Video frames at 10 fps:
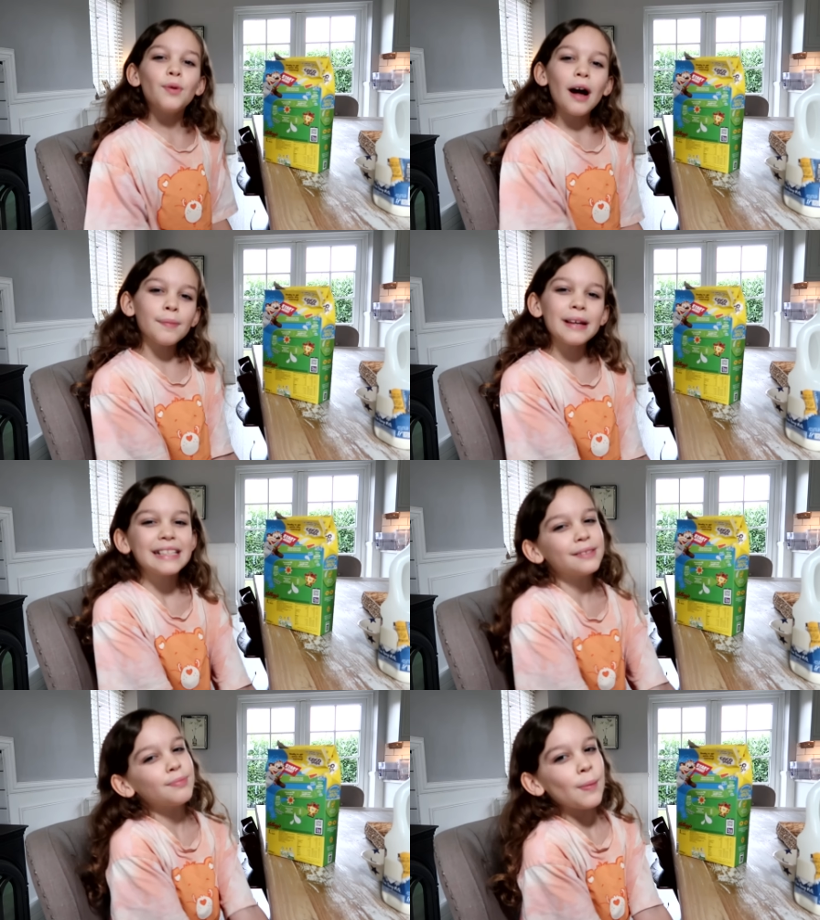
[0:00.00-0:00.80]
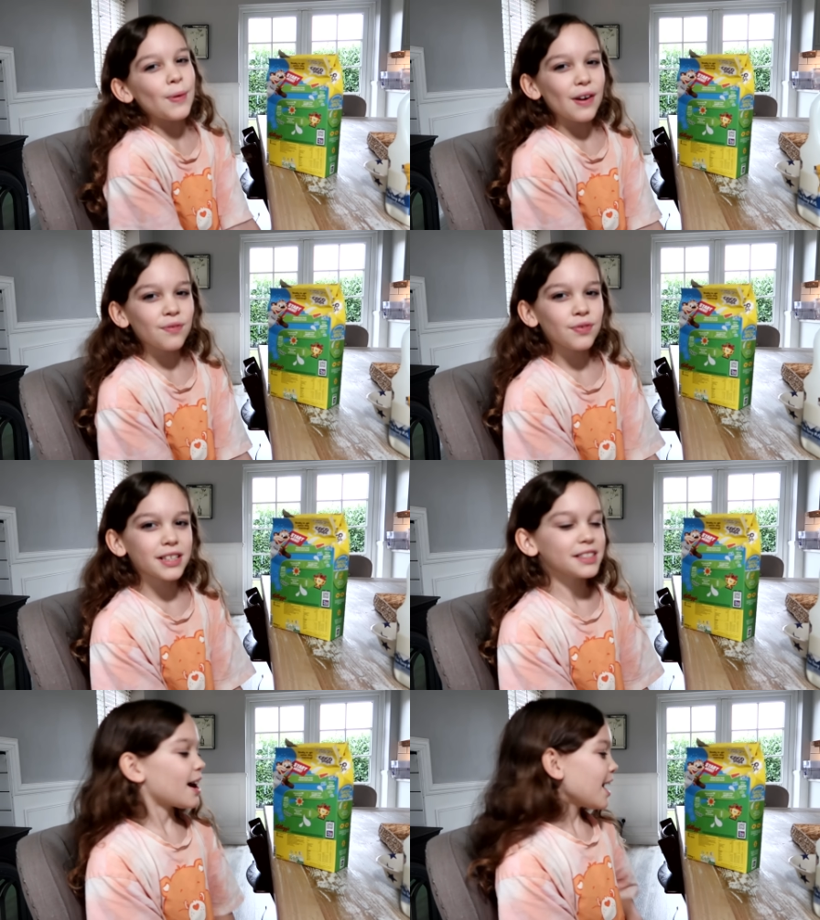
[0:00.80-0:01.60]
So while I'm eating my
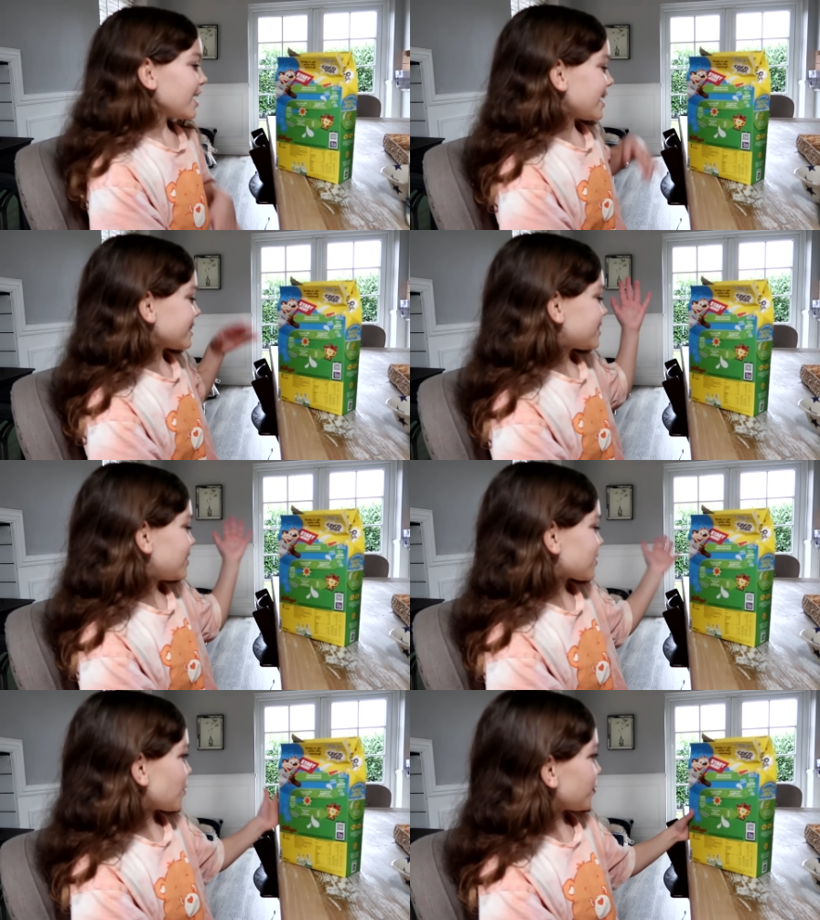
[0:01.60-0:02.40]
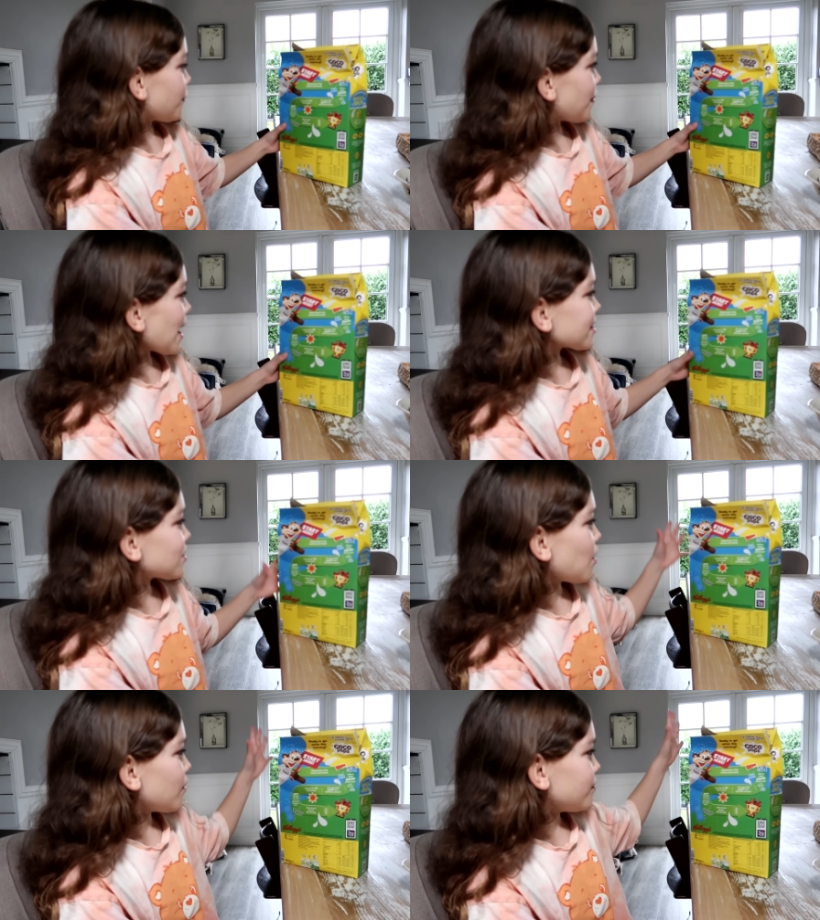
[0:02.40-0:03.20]
breakfast, I like to look on the
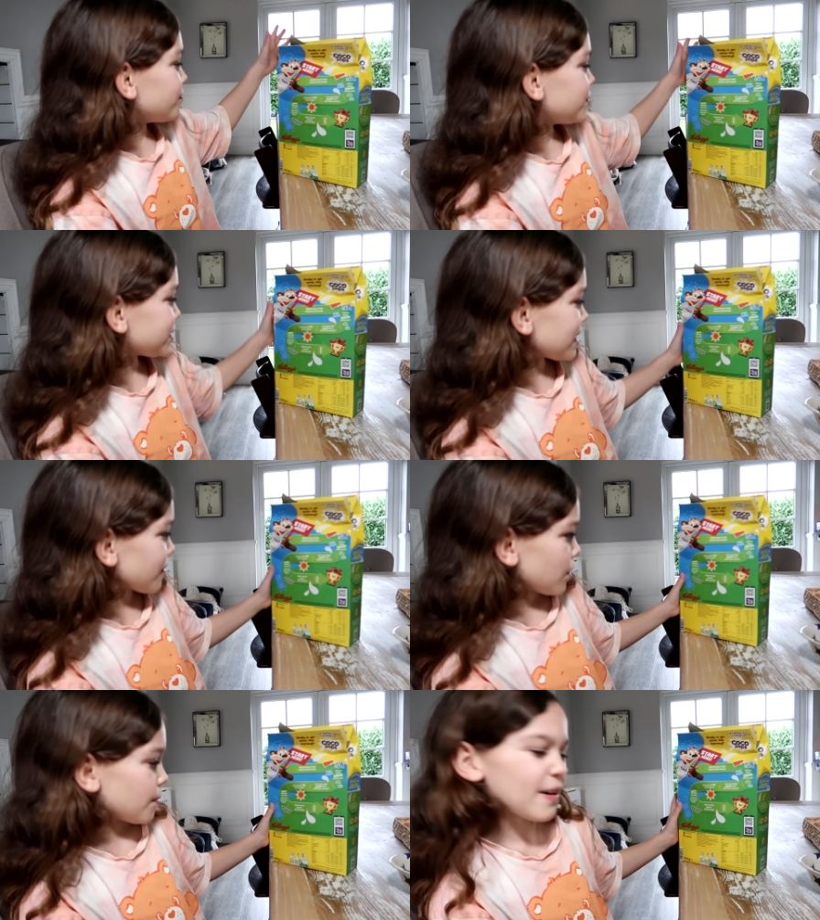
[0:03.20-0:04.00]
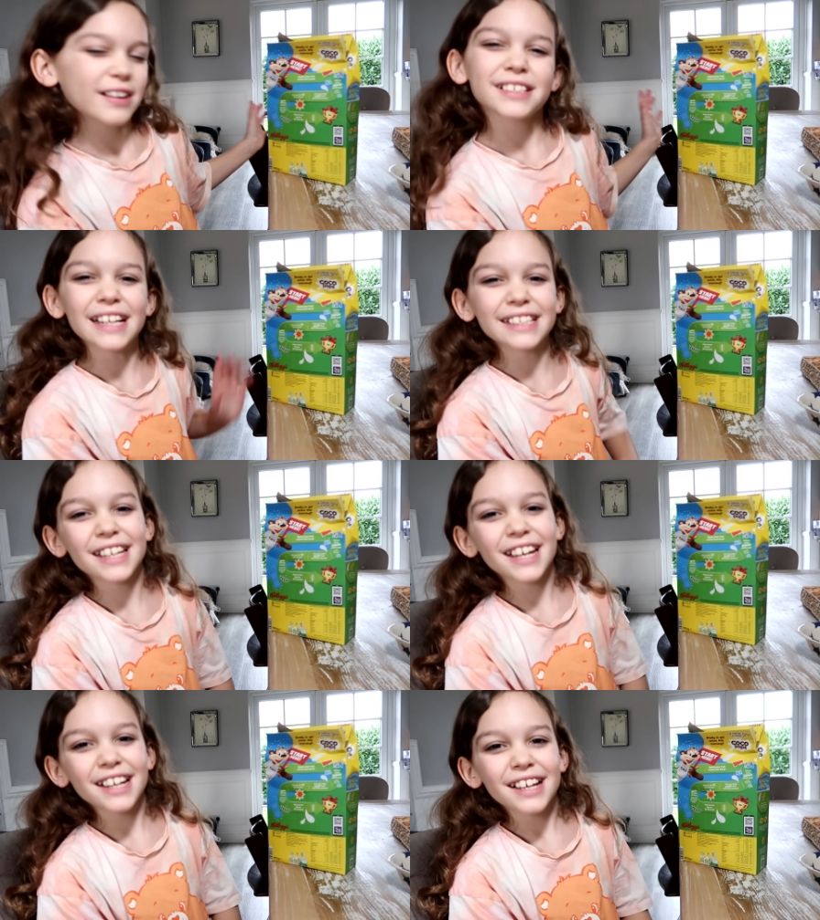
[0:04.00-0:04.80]
back of the cereal
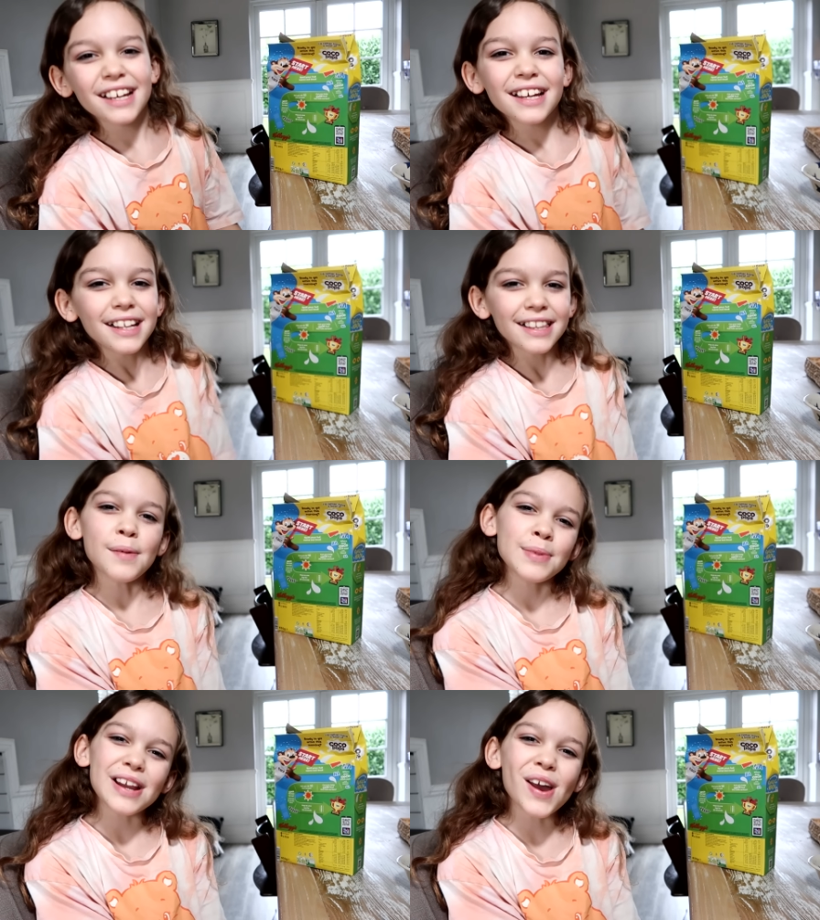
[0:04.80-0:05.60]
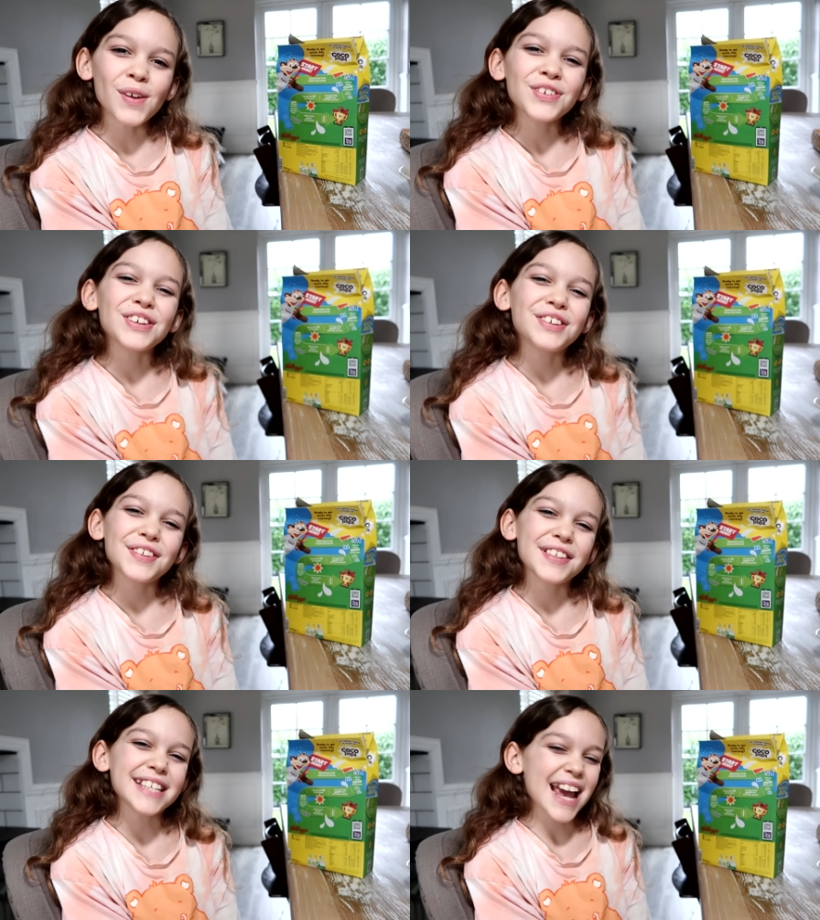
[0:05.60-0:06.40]
boxes. Let me know if you
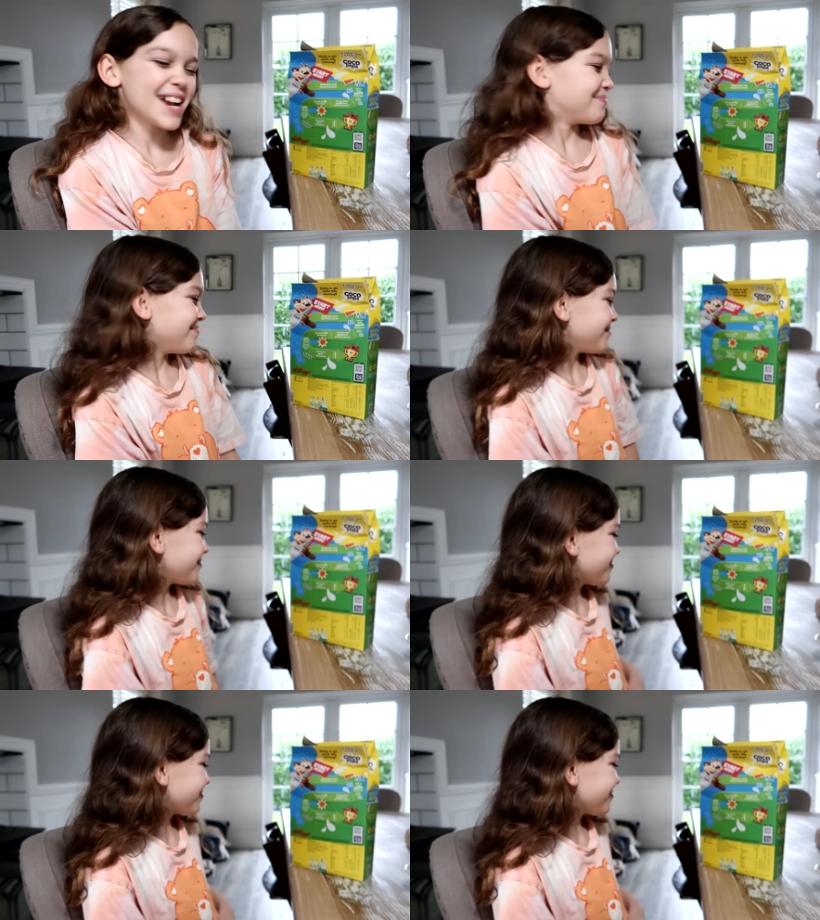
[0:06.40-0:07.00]
do the same.